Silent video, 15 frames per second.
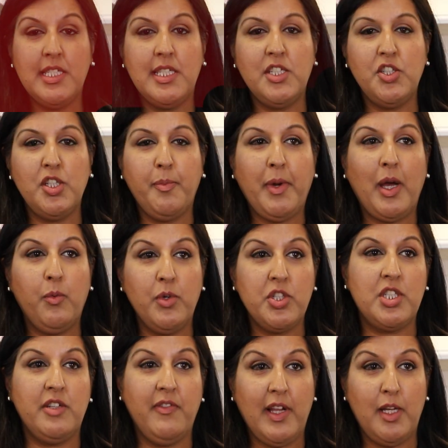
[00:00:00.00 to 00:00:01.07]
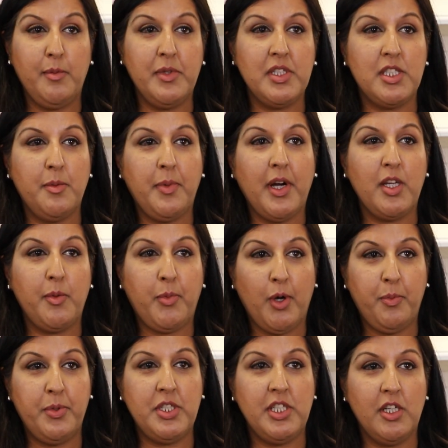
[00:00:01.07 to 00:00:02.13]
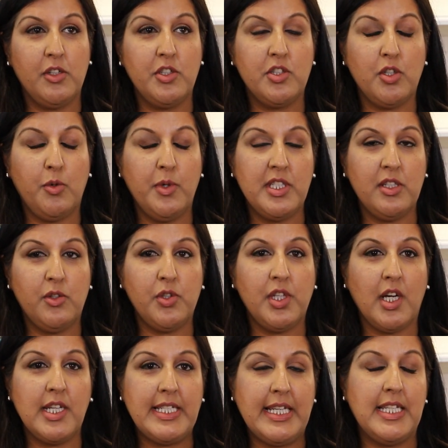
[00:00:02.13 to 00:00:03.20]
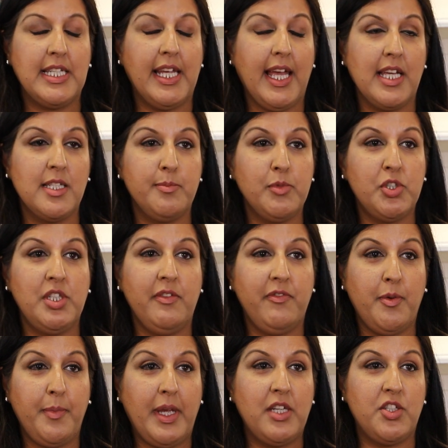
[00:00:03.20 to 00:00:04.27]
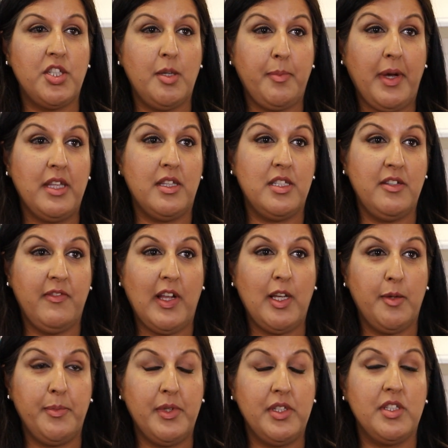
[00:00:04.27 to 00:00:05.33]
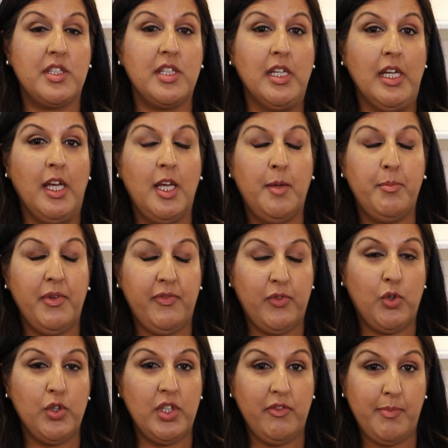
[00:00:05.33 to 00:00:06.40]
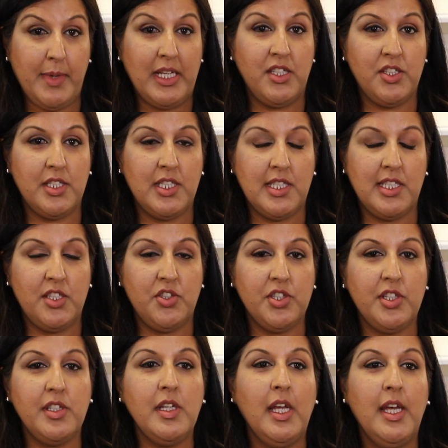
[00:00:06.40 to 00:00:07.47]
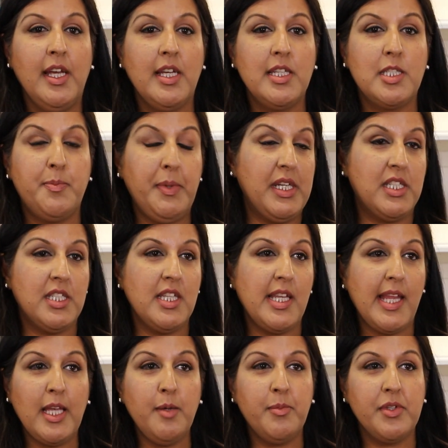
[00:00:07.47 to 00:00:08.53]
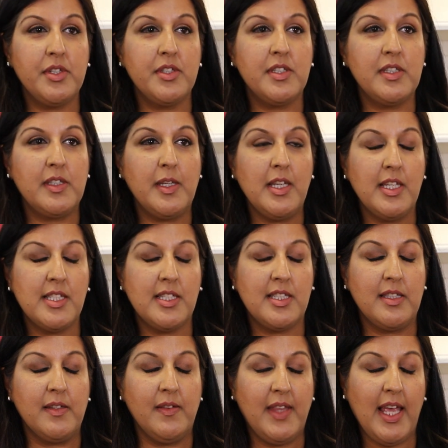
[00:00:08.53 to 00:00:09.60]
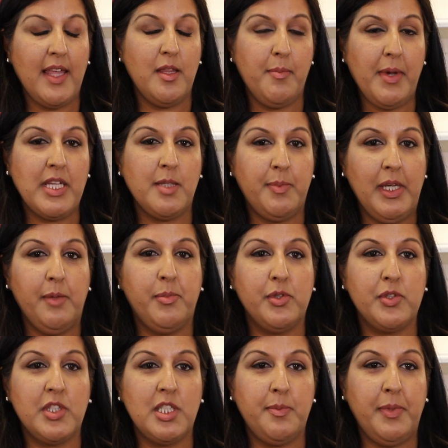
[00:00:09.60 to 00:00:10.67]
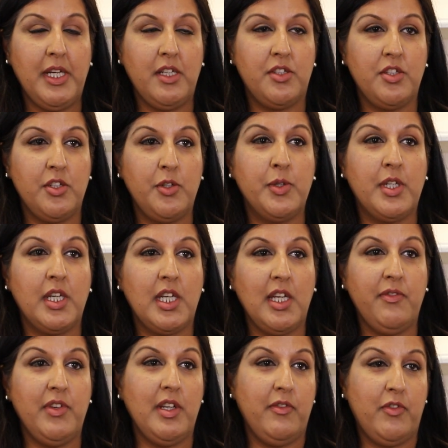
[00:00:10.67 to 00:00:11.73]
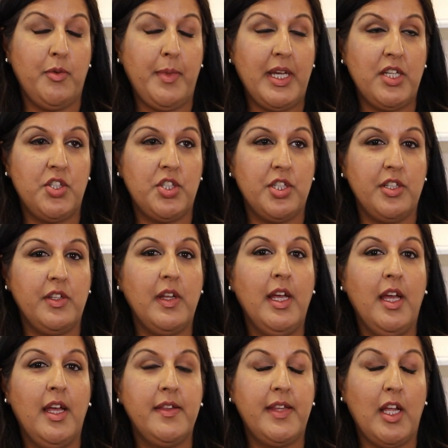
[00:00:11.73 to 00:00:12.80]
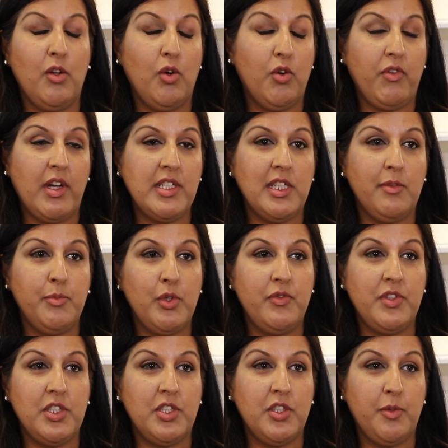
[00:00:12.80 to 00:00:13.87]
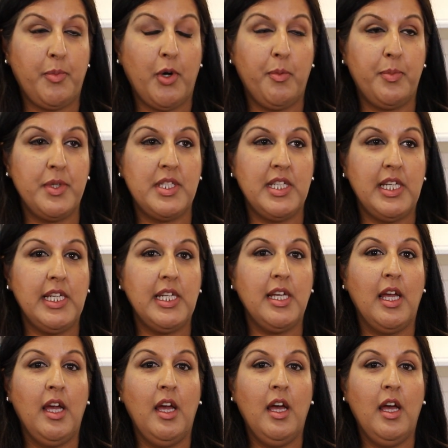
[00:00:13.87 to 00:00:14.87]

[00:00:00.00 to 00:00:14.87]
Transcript: decision about which development to buy your property on, it's always a good idea to get as much information about the development before you've made your decision. Speak to the neighbours. They're the best people to speak to who can give you information. They'll already have moved into the property.